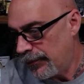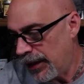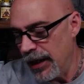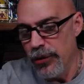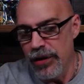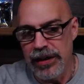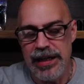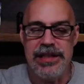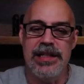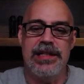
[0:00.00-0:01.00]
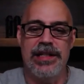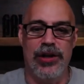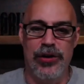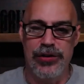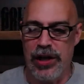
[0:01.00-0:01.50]
And whoever gets this gets
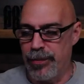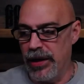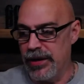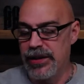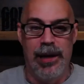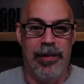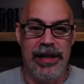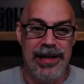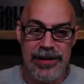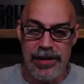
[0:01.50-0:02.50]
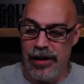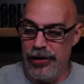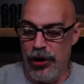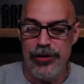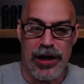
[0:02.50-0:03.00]
the Ozark bucks. But it is
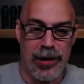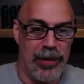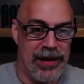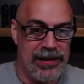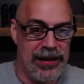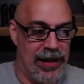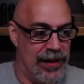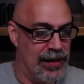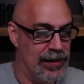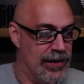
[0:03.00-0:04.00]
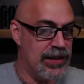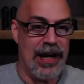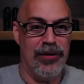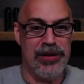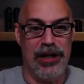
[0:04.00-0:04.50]
the Ozark bucks. This is
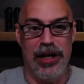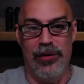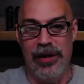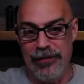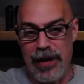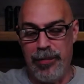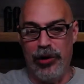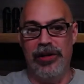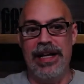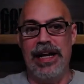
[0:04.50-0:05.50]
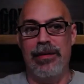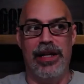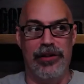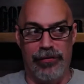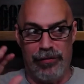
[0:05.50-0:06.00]
how it's going to go. If I pull a name
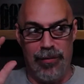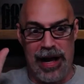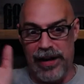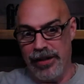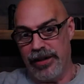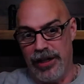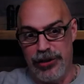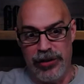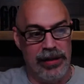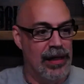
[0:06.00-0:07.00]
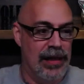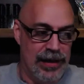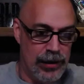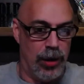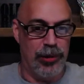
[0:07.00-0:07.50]
and you're from out of the country,
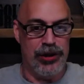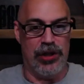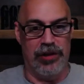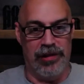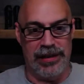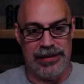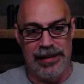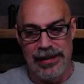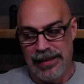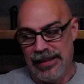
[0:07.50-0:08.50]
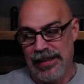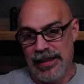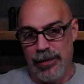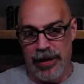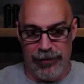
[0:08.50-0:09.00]
then I'll put you on the list.
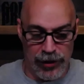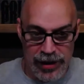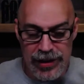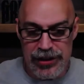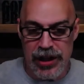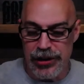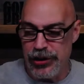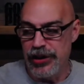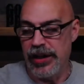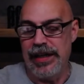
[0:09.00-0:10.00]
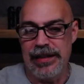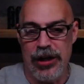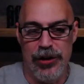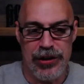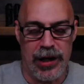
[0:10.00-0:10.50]
But if you're in this country, you're going to get
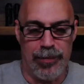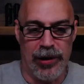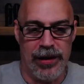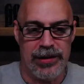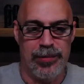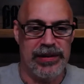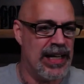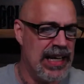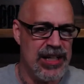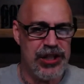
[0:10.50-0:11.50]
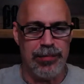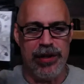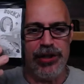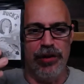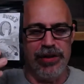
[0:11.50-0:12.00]
the Ozark bucks because I can't ship
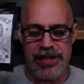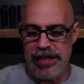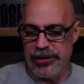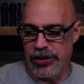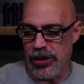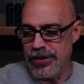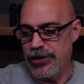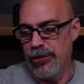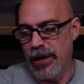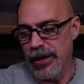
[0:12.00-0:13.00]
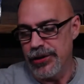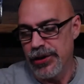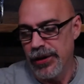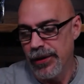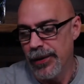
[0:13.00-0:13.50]
this overseas. It'd cost too
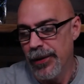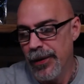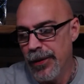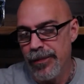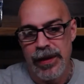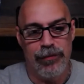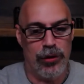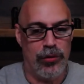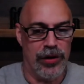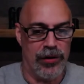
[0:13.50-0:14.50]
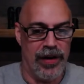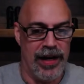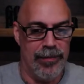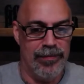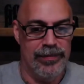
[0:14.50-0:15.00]
much for a 1/4
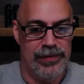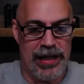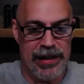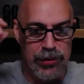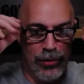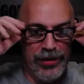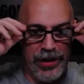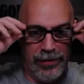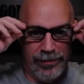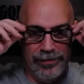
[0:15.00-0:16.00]
gram. So that's what we'll do.